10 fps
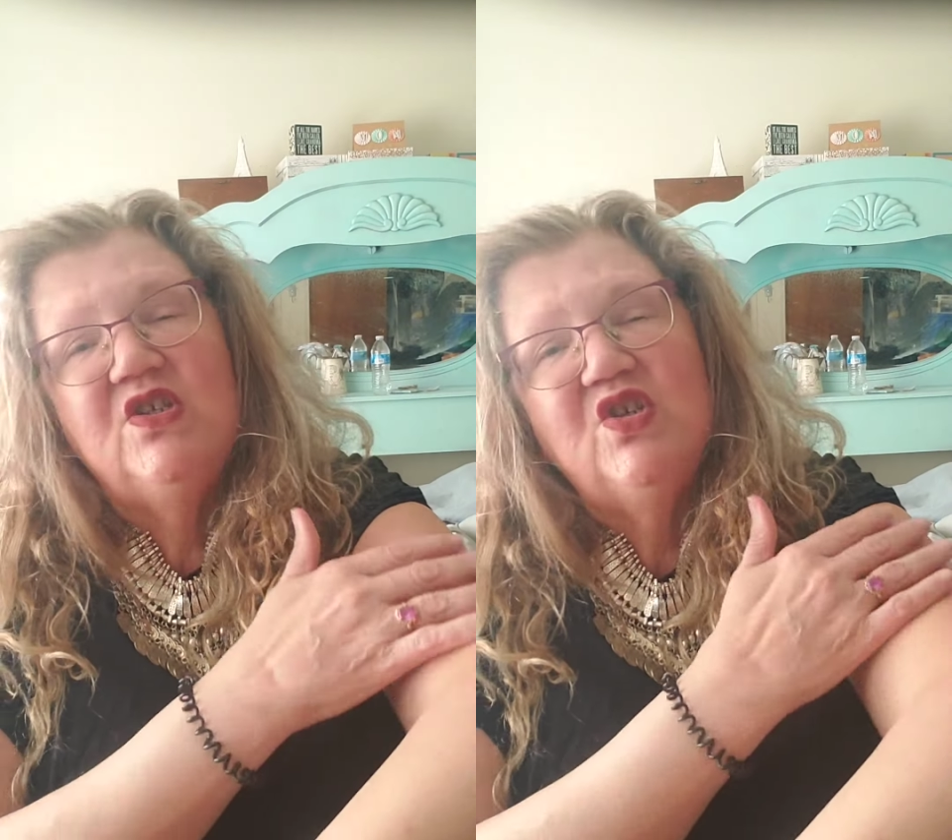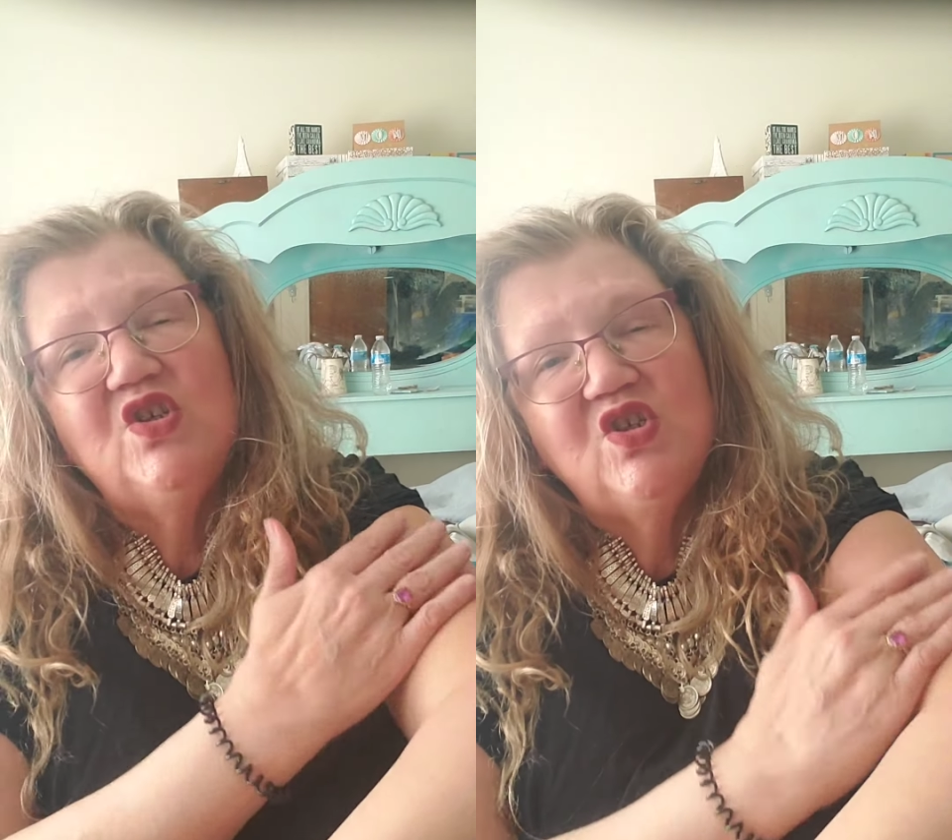
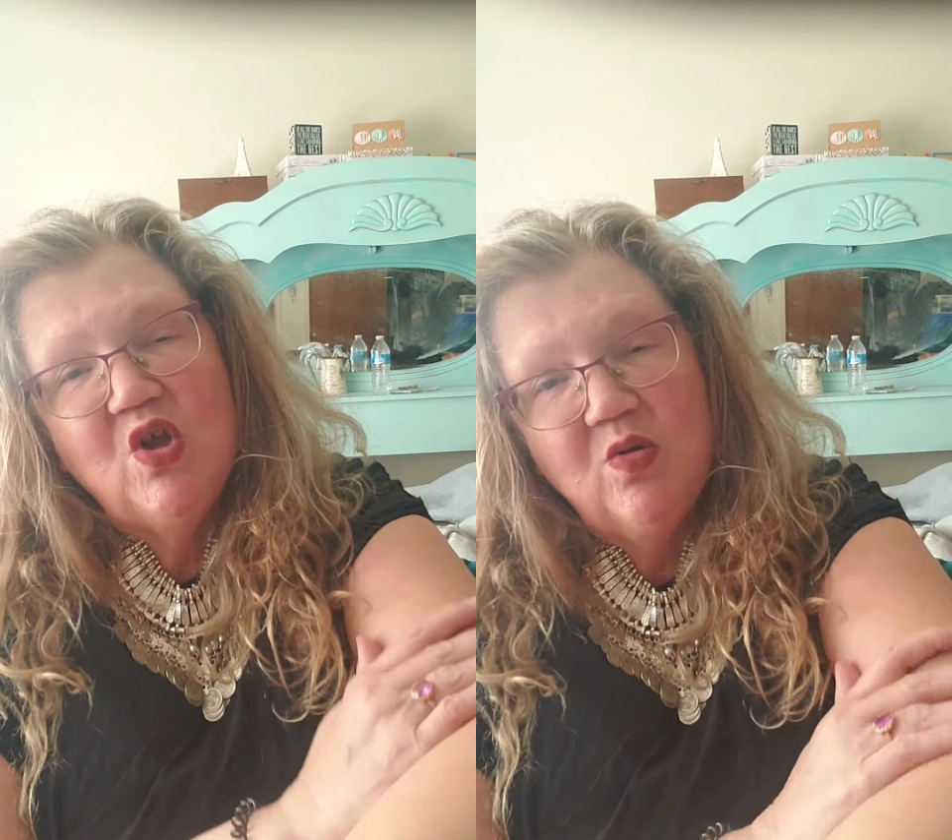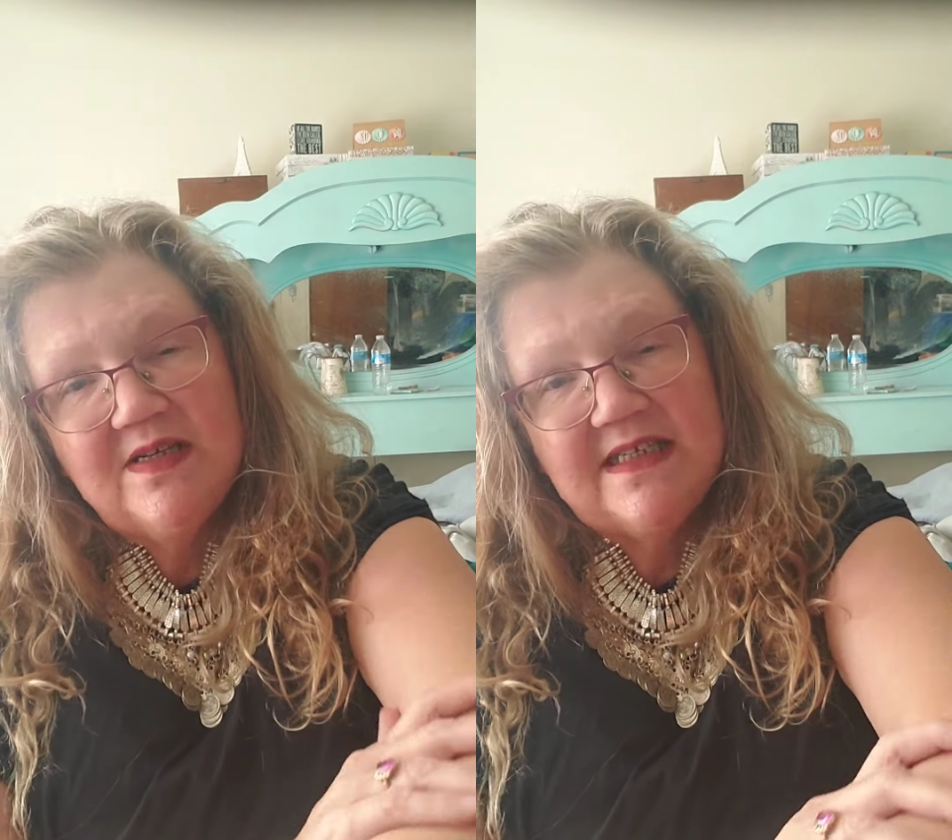
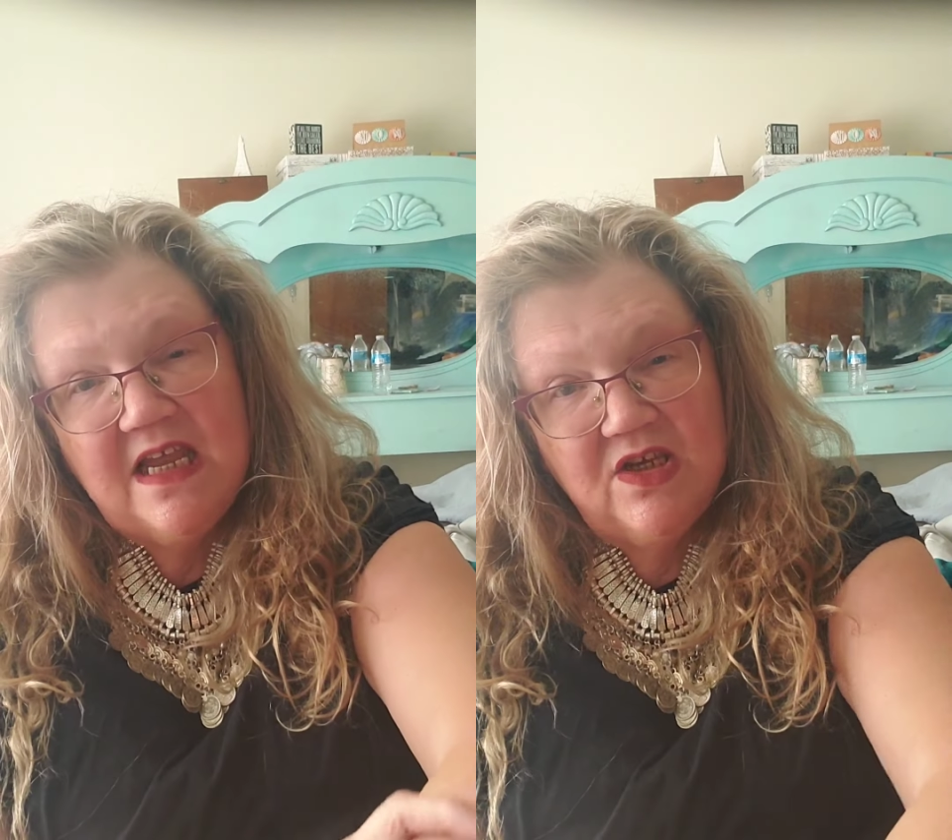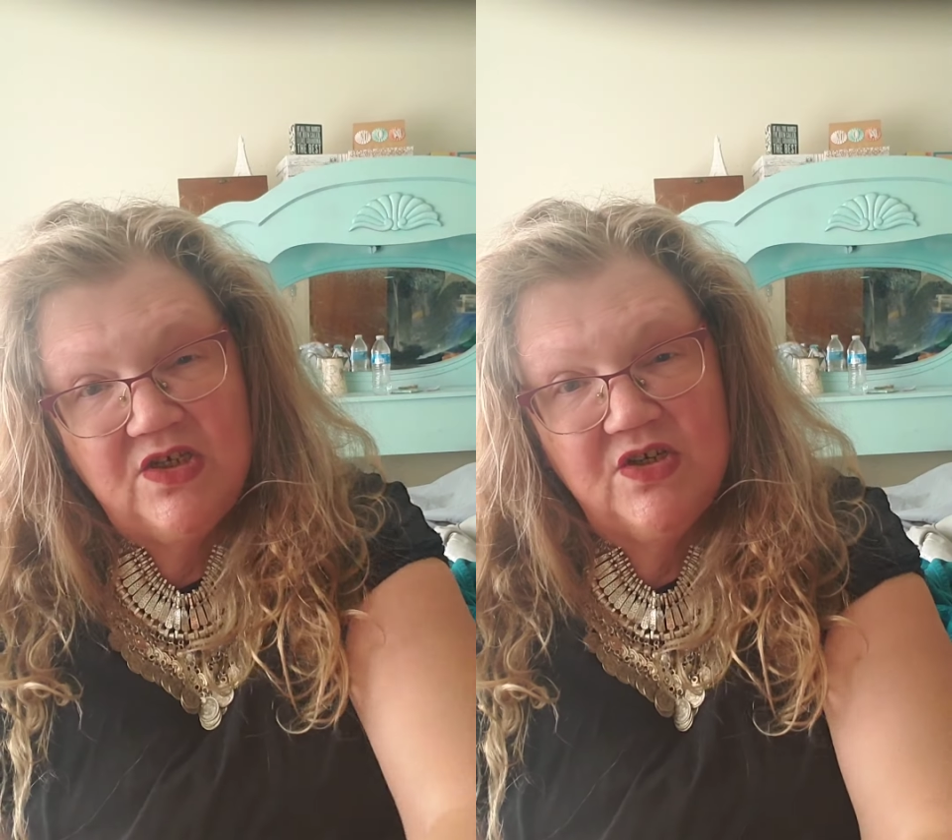soaks
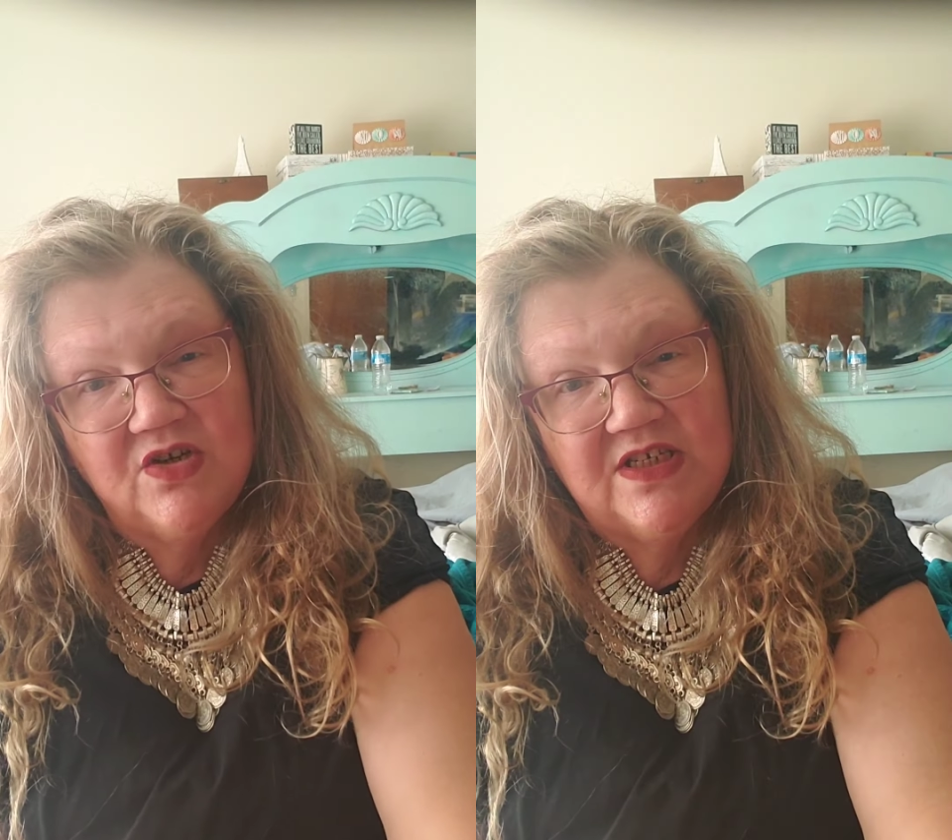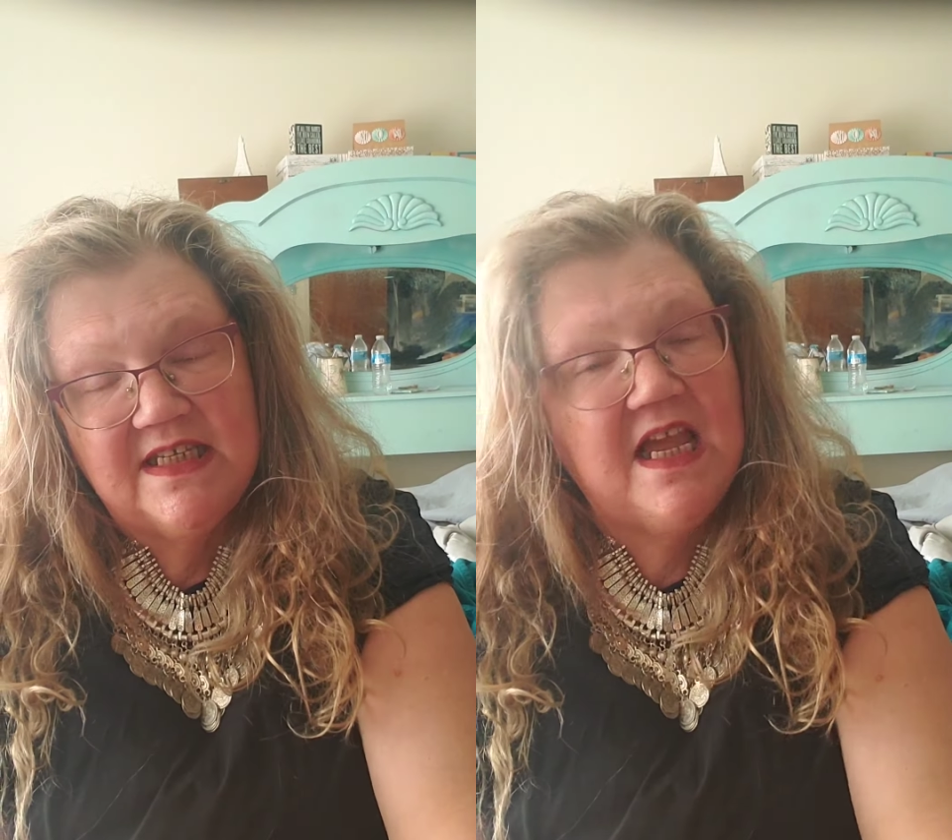into
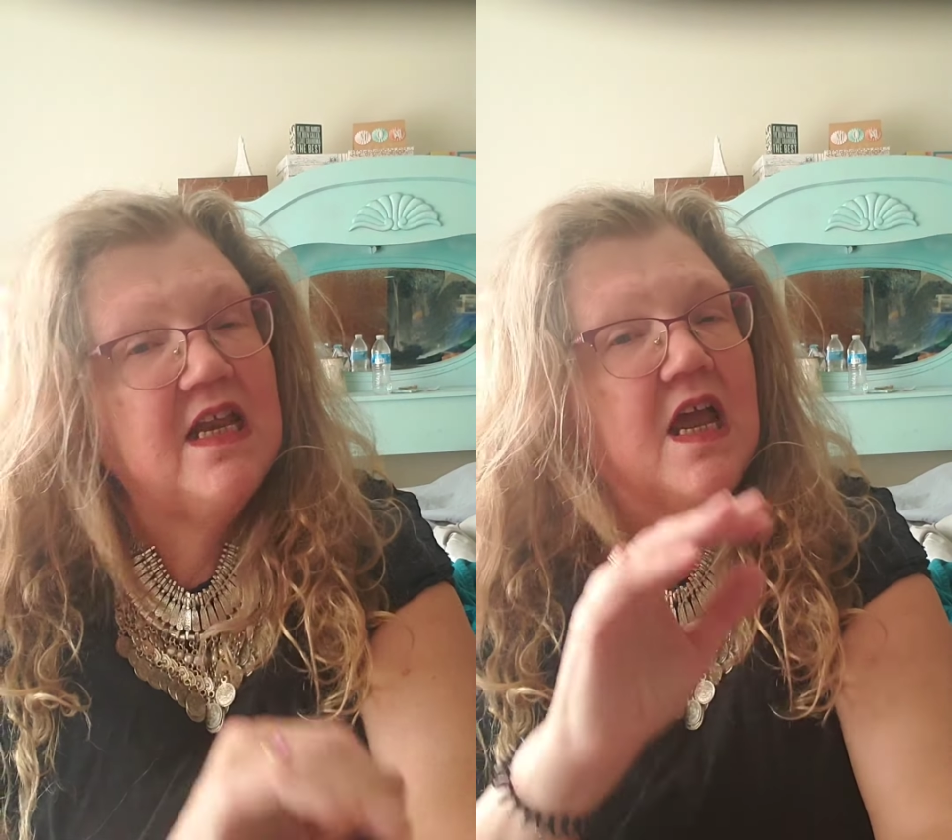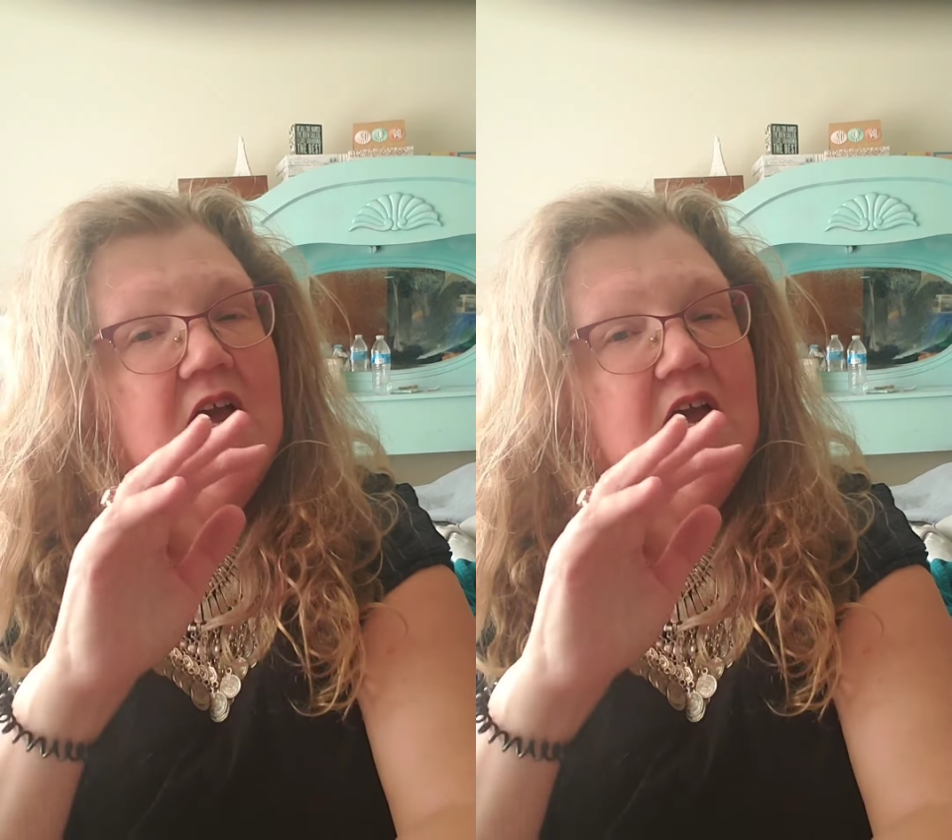your skin.